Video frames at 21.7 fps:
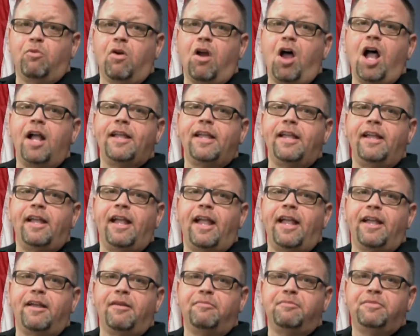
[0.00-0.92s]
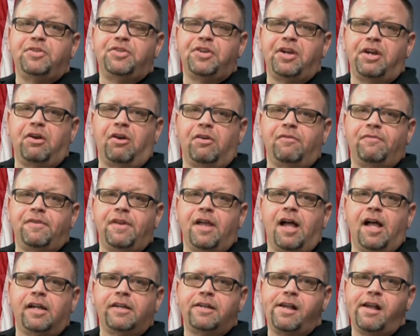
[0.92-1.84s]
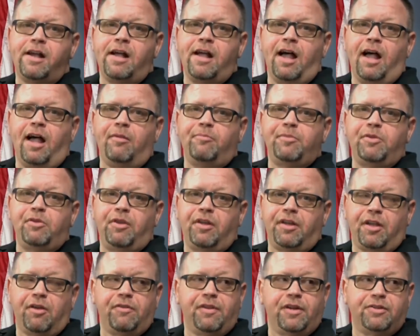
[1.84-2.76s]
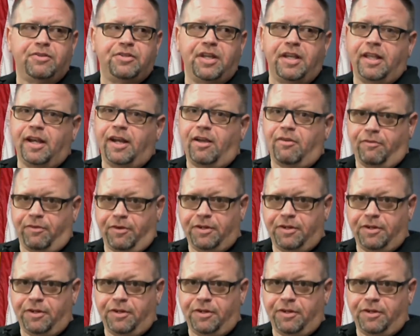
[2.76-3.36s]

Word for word: yeah. rockinghamsheriff.com. You can go there and check it out